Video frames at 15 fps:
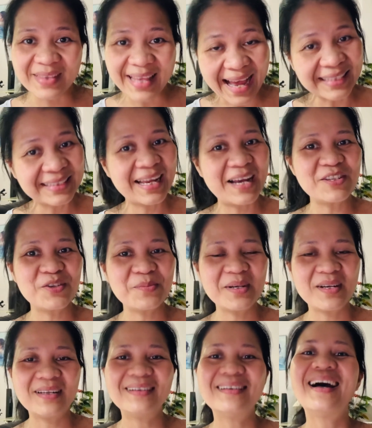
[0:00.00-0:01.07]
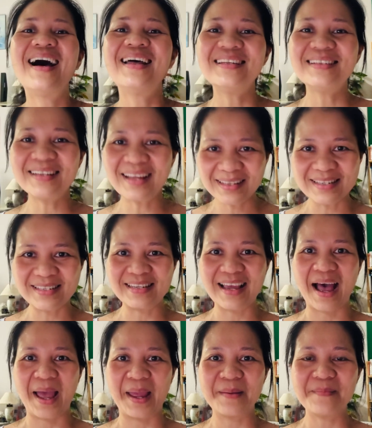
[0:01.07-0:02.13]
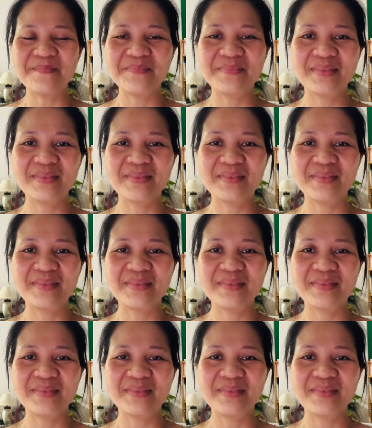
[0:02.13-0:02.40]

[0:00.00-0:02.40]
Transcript: that customer another time,